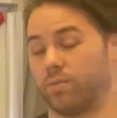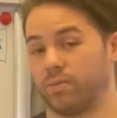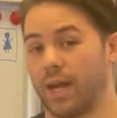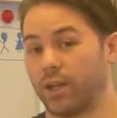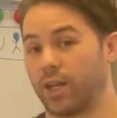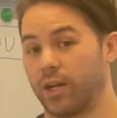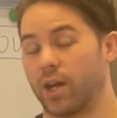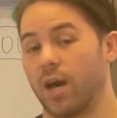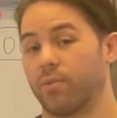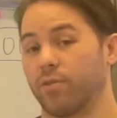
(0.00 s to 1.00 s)
how to get a
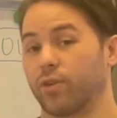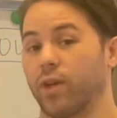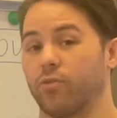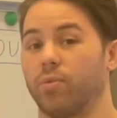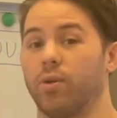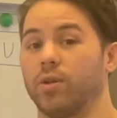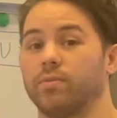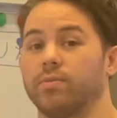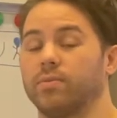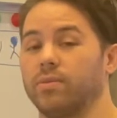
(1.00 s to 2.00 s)
copy of a credit report,
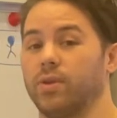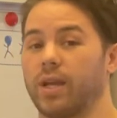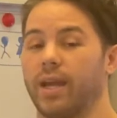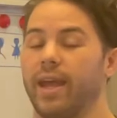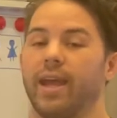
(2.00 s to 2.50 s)
okay?